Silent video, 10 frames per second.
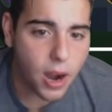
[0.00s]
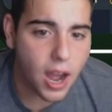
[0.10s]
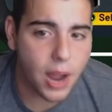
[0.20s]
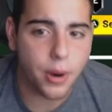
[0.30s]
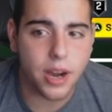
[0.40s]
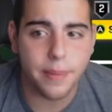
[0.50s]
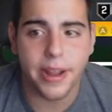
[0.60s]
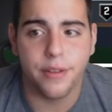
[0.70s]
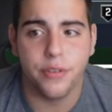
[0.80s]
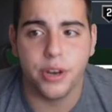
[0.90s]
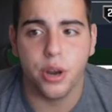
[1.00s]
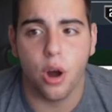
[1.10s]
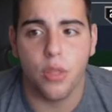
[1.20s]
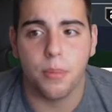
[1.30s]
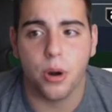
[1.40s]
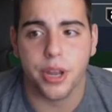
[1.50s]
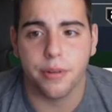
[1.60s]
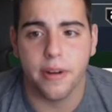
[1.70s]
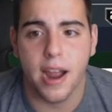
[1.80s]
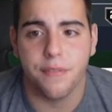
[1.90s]
high. We're going to make a video on the
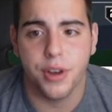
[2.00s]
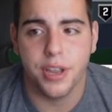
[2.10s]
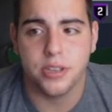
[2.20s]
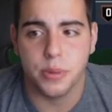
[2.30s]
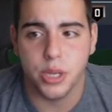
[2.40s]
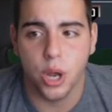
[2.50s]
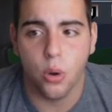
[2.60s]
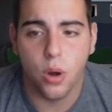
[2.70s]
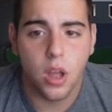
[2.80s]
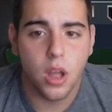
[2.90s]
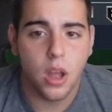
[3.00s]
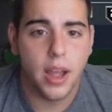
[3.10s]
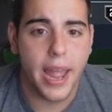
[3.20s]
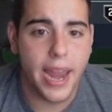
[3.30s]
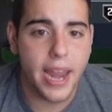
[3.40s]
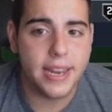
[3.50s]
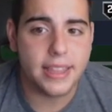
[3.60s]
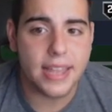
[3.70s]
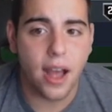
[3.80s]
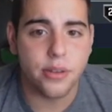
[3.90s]
market right after this, but yo,
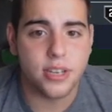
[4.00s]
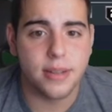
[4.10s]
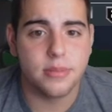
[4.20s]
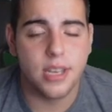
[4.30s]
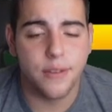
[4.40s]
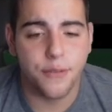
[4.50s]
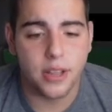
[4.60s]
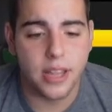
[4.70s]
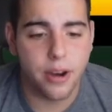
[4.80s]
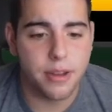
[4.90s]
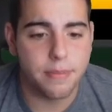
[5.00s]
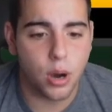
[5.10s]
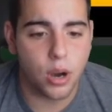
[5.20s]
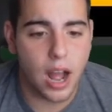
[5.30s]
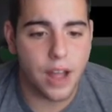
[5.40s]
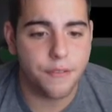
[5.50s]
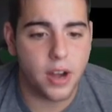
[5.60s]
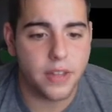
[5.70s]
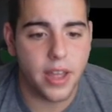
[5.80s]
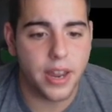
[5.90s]
80,000 MT for Larry Bird. I
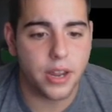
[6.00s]
find that